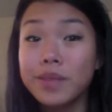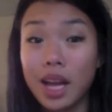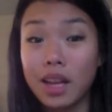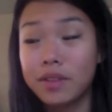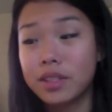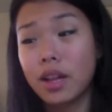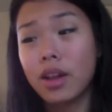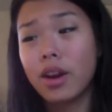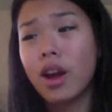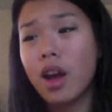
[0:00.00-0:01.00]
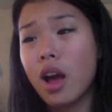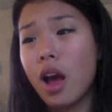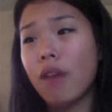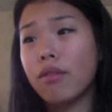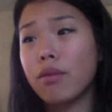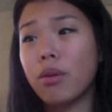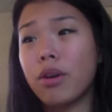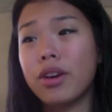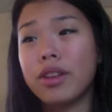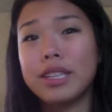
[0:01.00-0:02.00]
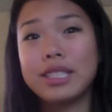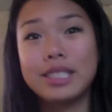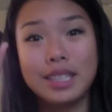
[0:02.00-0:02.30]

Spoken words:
I love this color. I've worn this